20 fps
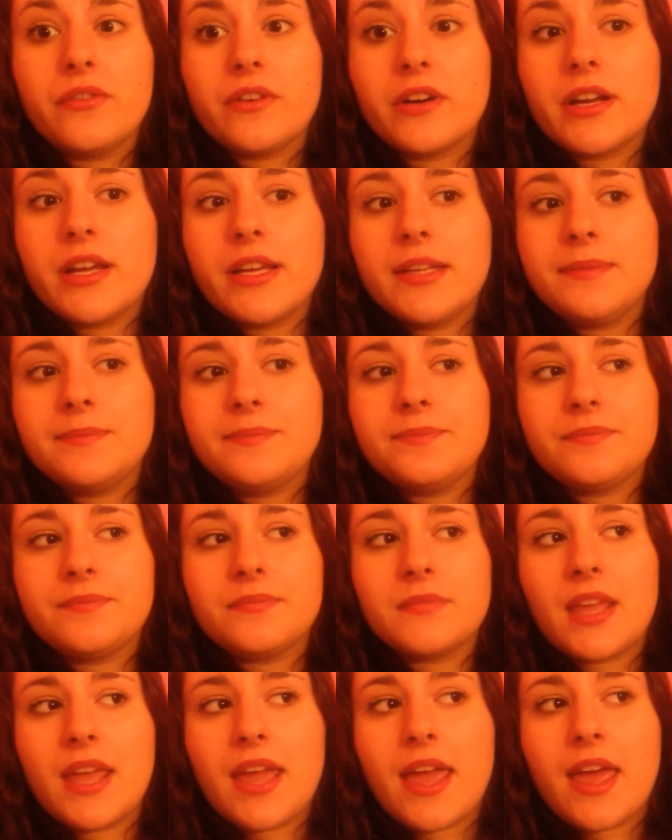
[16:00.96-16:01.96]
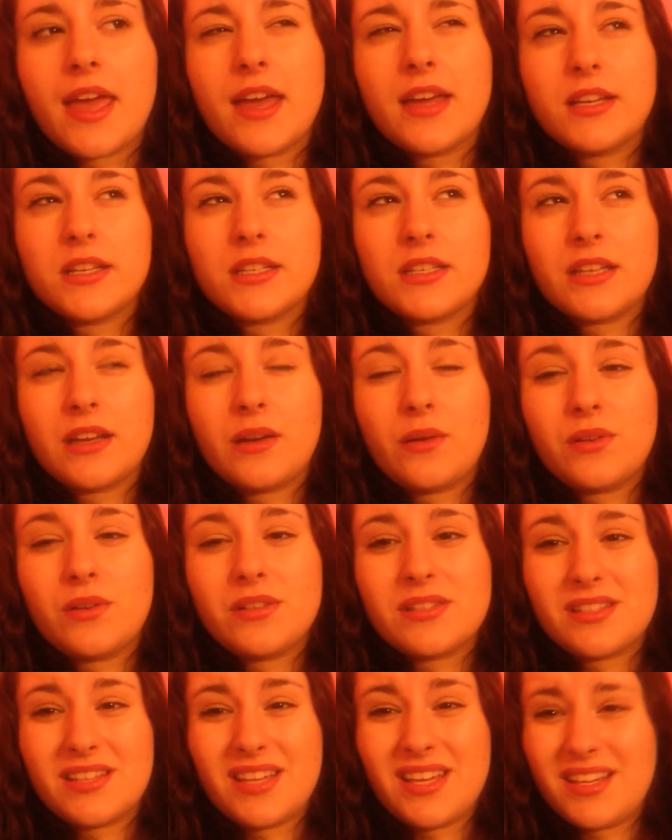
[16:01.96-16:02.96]
over it, and that
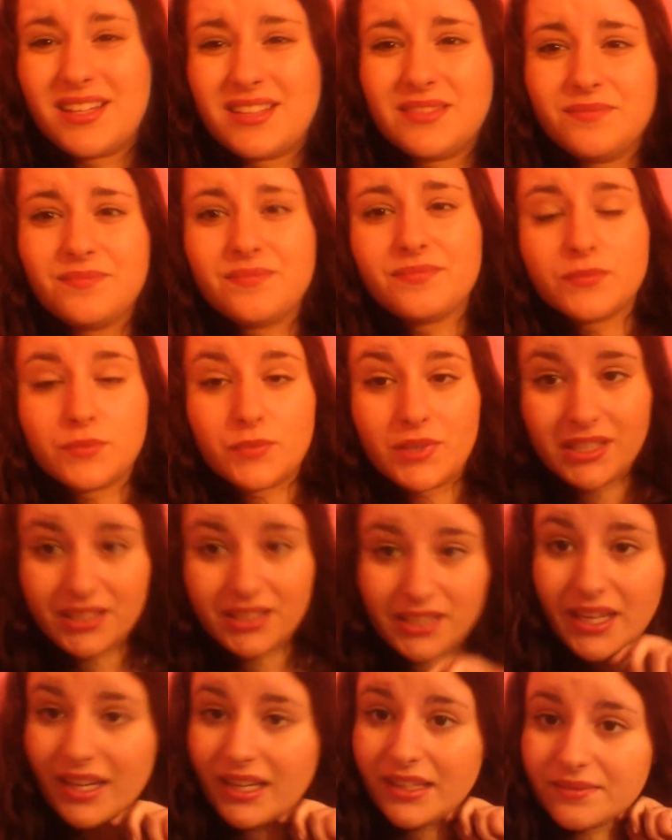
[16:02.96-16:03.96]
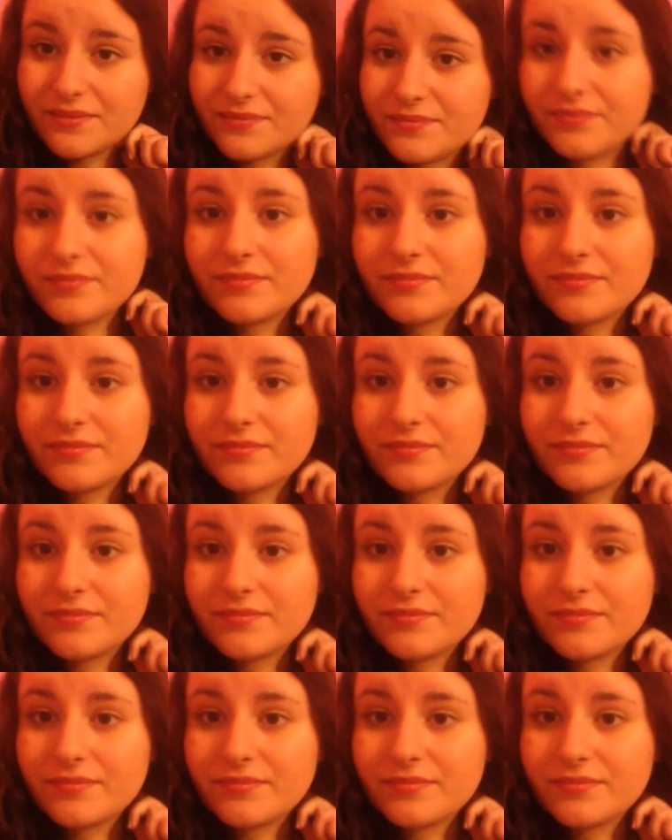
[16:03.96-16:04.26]
was it, really.